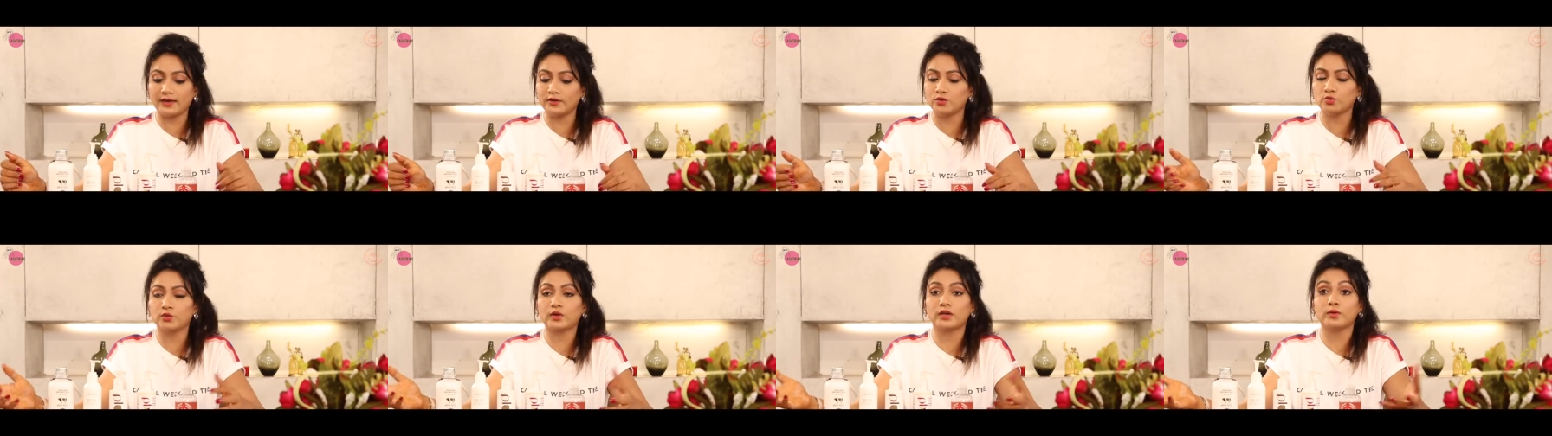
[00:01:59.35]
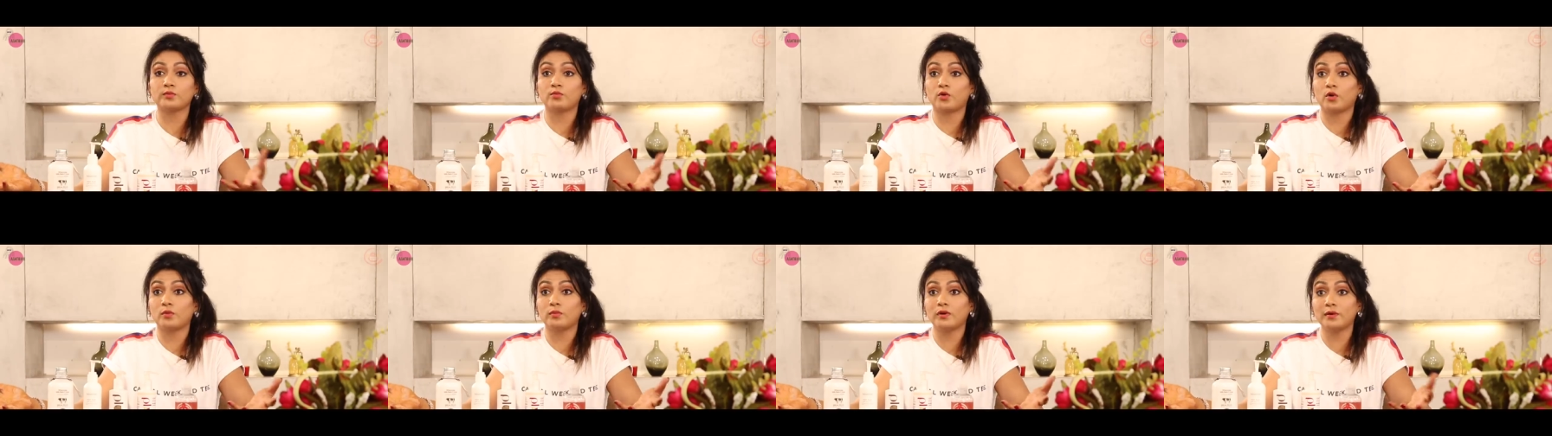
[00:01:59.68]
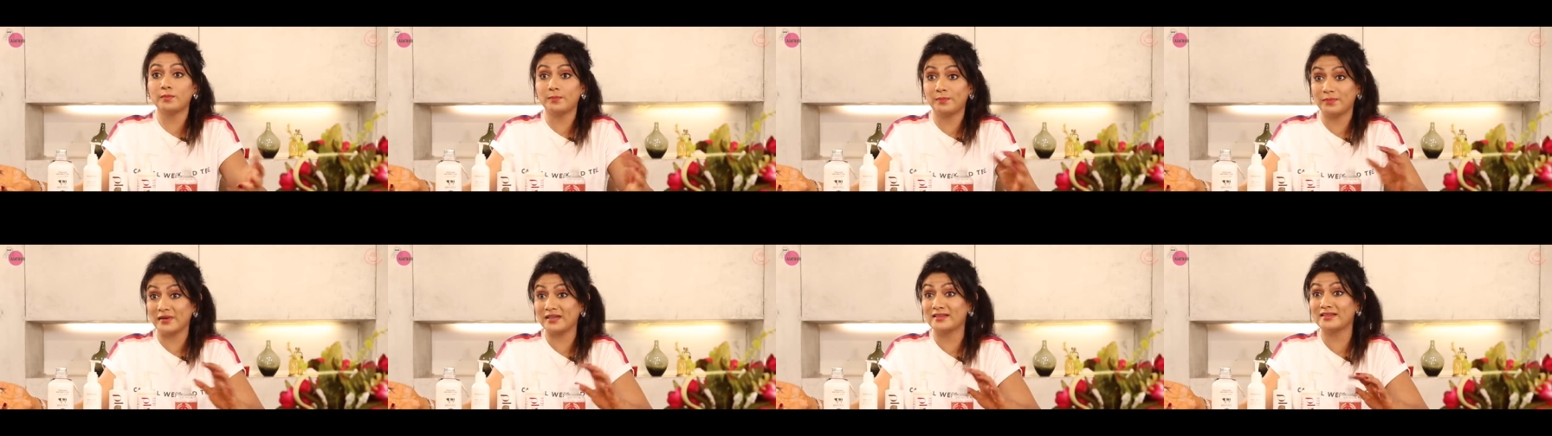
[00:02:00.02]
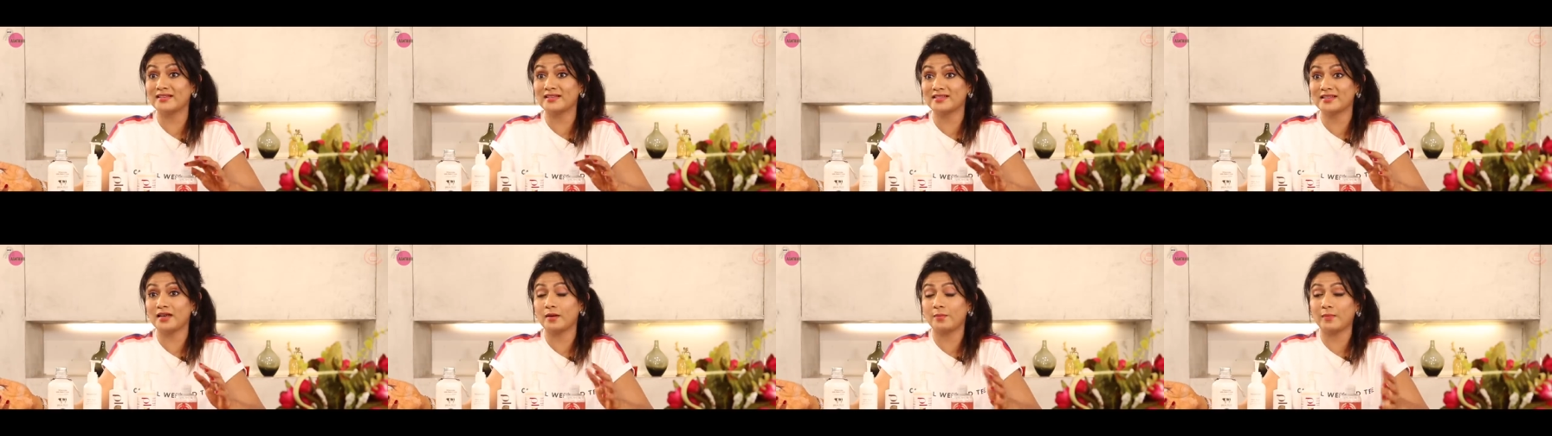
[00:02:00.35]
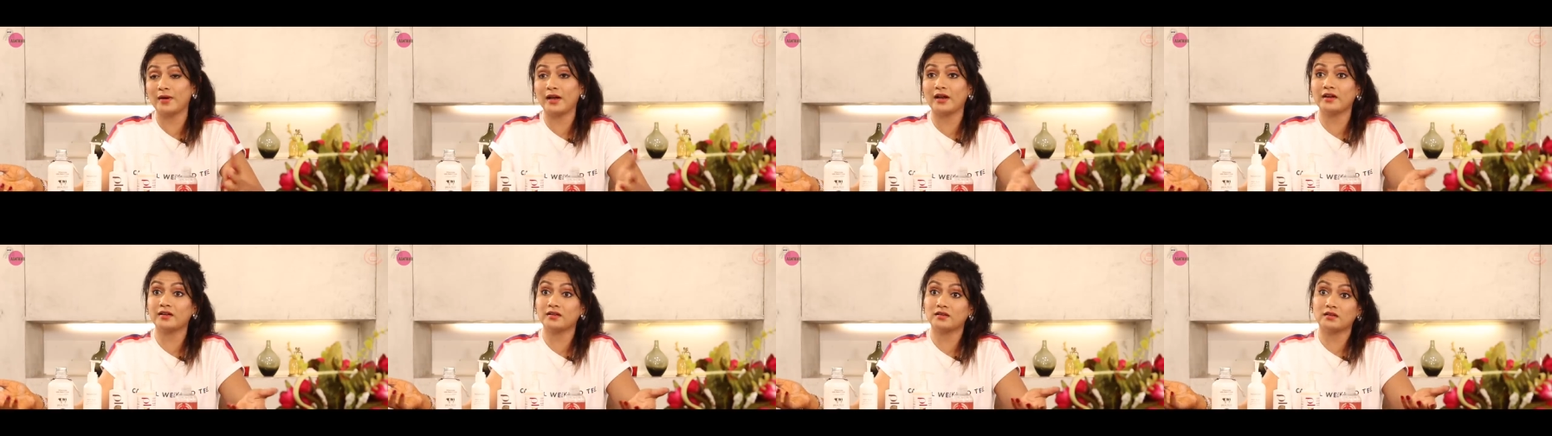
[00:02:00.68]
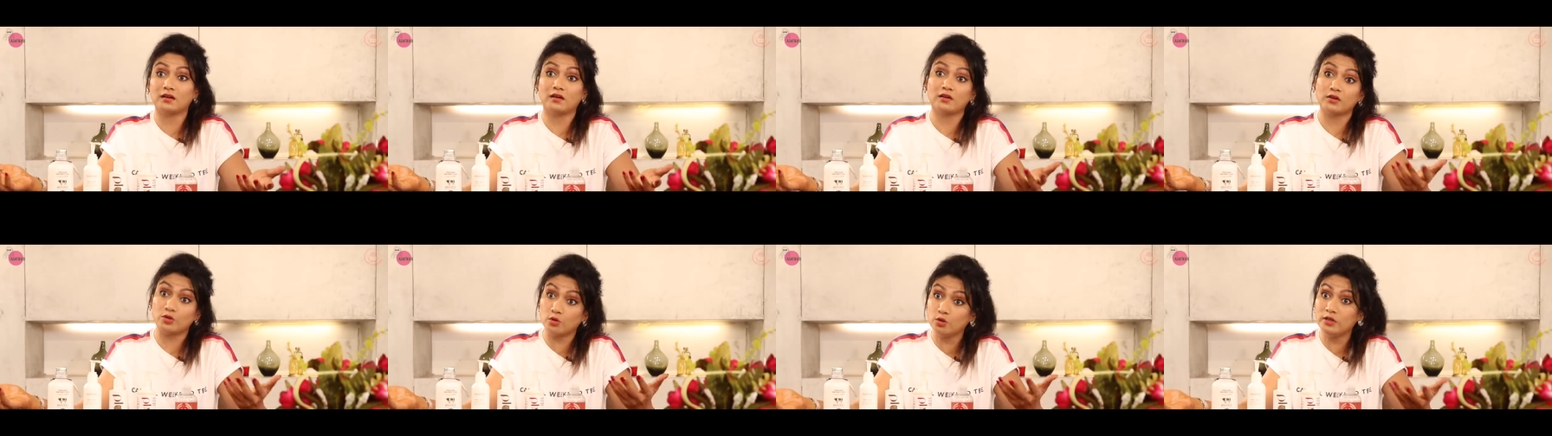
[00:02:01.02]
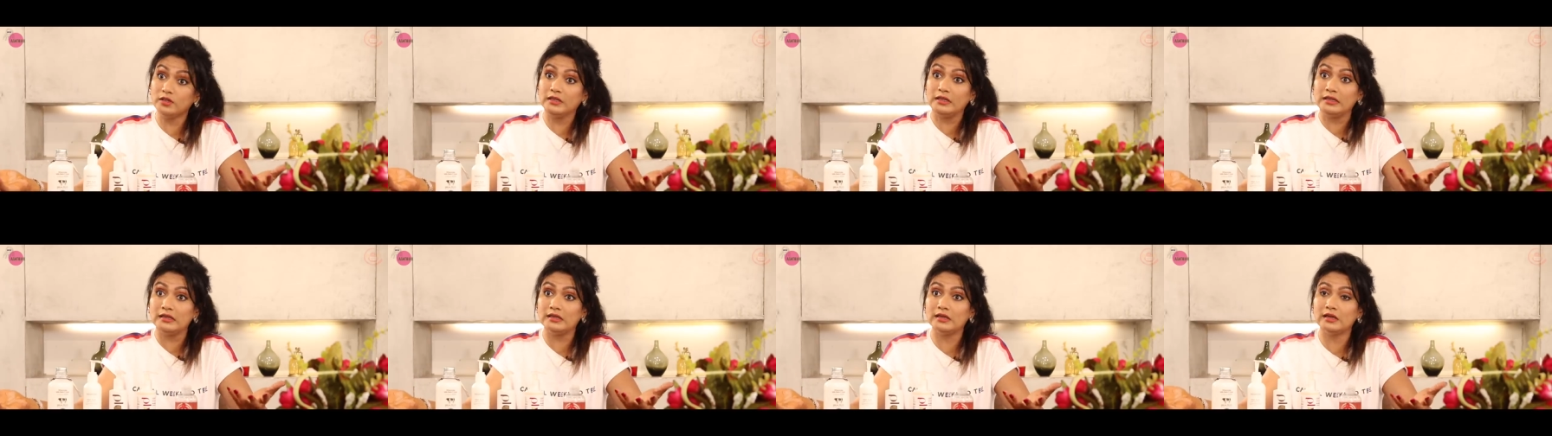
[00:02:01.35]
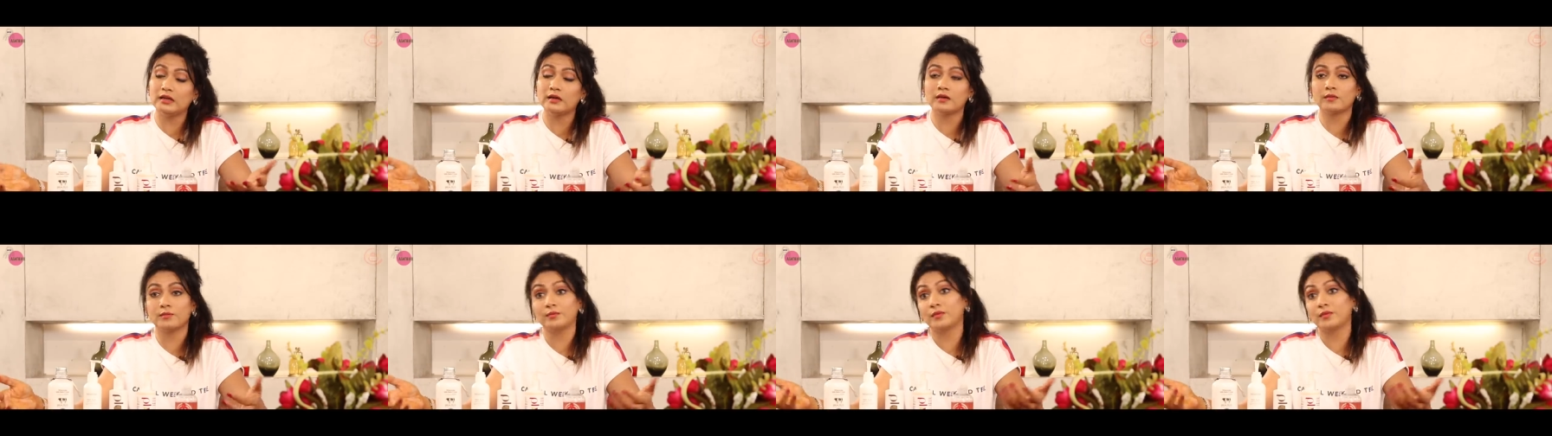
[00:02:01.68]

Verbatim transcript: and you can probably pick this up at a good deal,